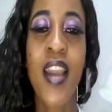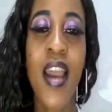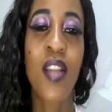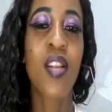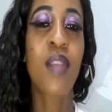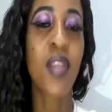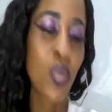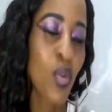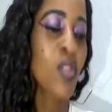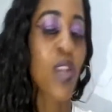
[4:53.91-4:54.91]
I thought I'm
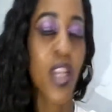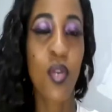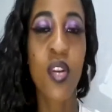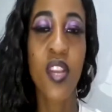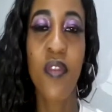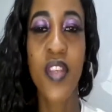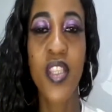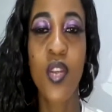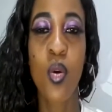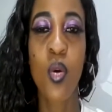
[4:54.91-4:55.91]
just going to record the
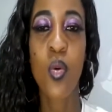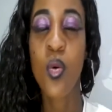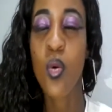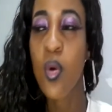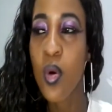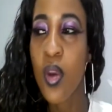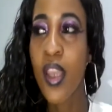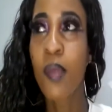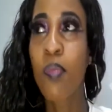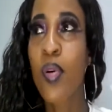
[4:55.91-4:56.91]
video
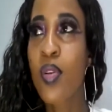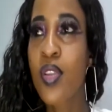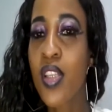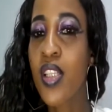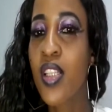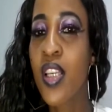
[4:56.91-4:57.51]
and post it